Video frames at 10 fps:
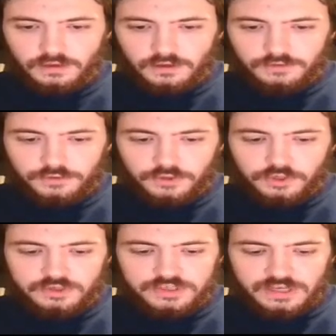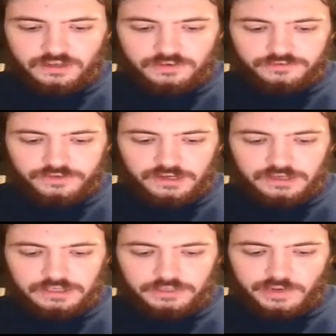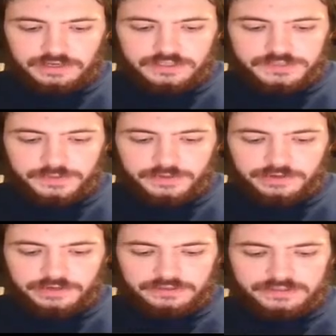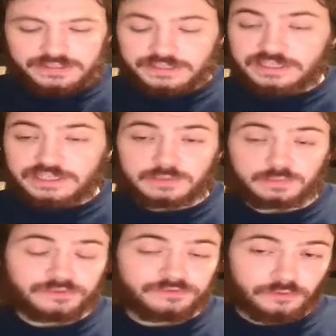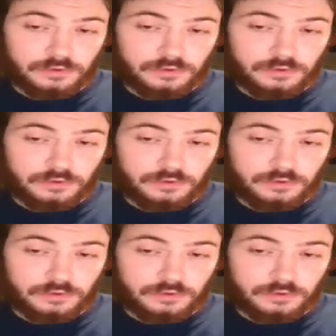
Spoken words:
For yourself, you got experience the season before